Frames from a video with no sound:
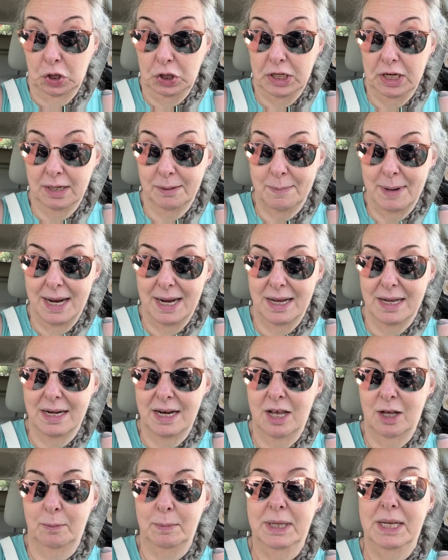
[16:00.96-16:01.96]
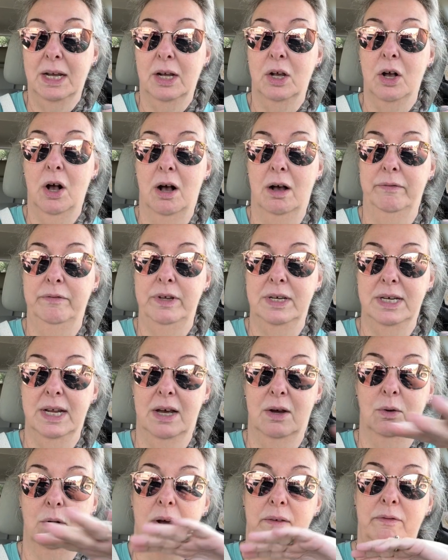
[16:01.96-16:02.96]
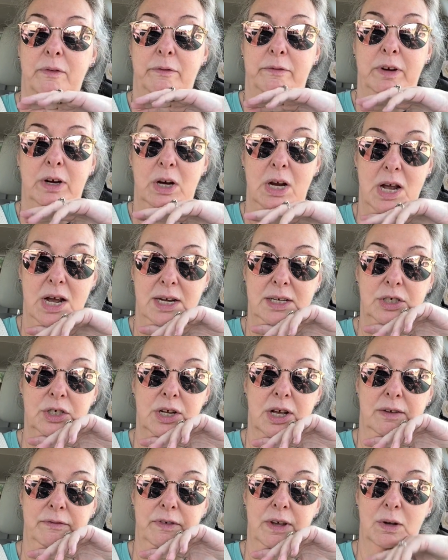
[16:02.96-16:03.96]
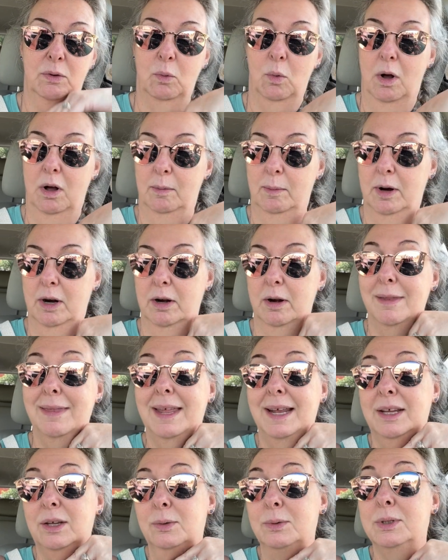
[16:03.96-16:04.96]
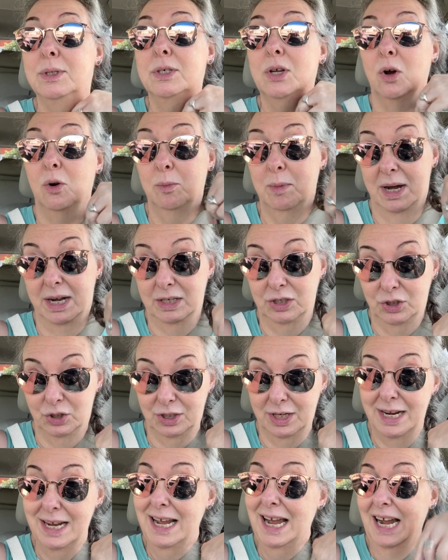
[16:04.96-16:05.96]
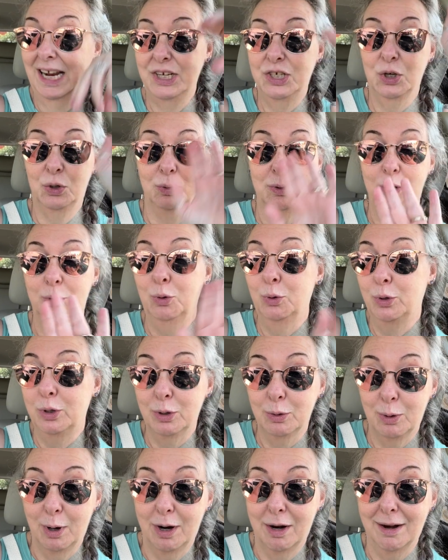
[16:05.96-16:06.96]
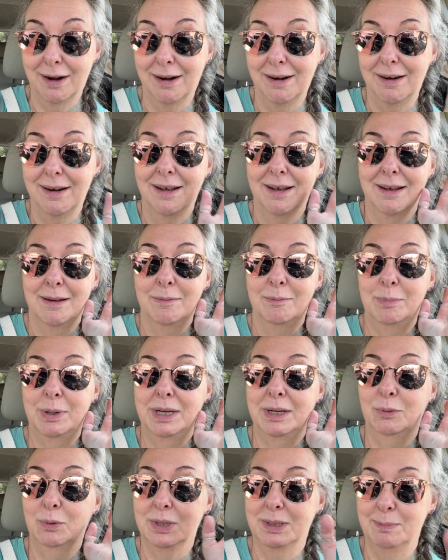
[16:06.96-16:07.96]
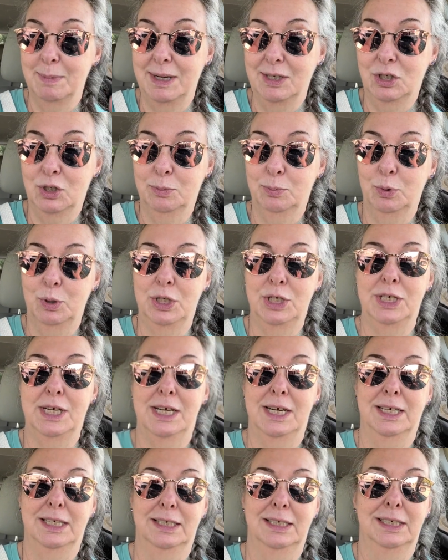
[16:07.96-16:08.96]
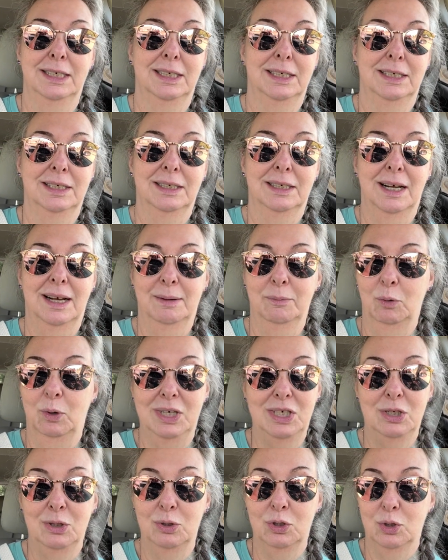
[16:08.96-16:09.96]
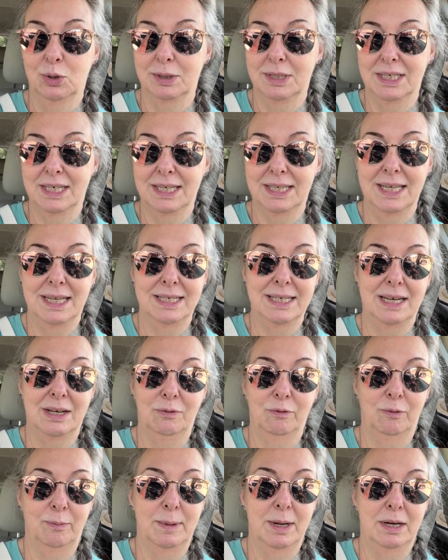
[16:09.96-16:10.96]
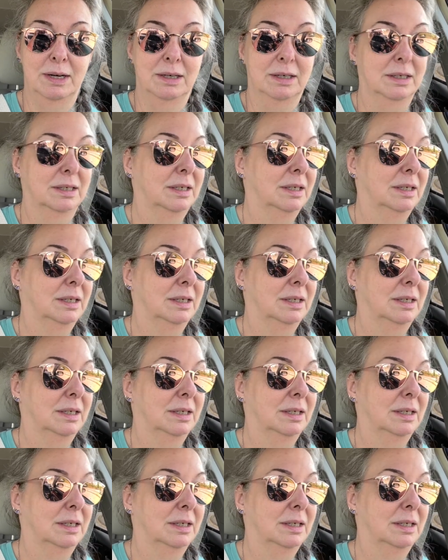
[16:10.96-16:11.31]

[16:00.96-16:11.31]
young man, help me get coffee down off a very high shelf at Walmart. Thank you so much. I don't know who you are, but it was much appreciated. I'm way too short to get that down from there.